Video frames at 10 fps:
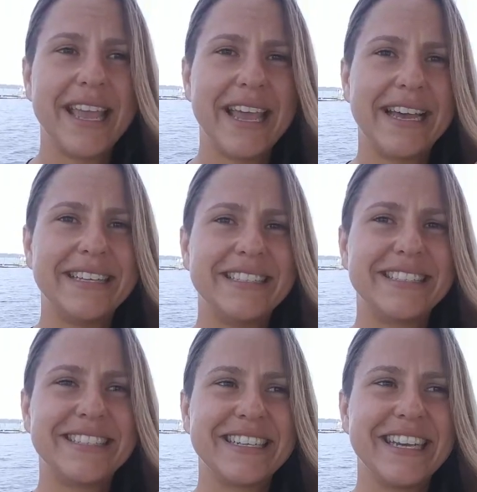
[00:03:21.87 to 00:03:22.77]
And
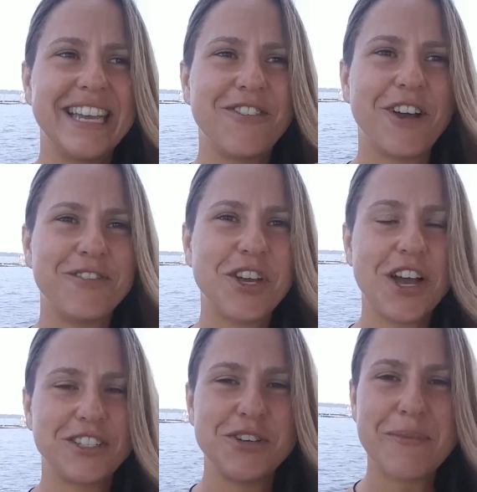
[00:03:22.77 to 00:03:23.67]
if I've
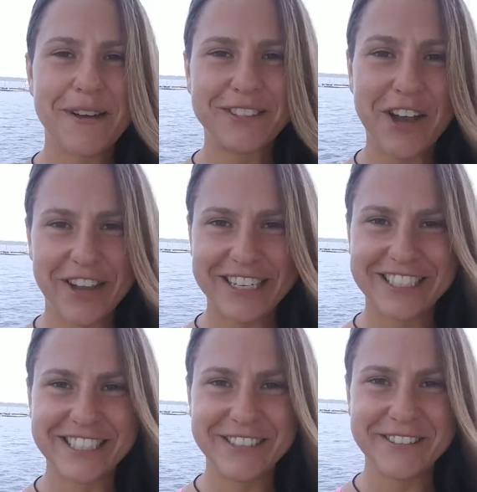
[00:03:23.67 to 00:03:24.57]
talked to you about talking
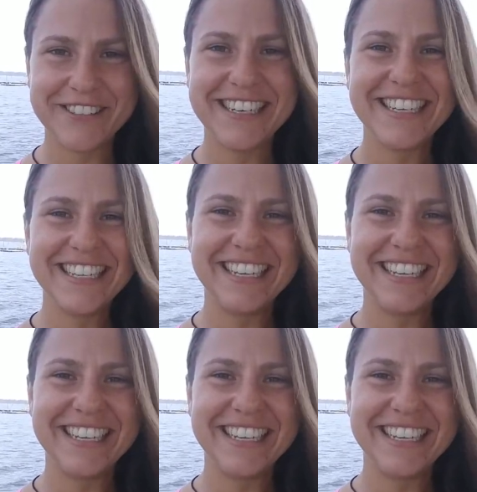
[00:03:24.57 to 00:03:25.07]
to you,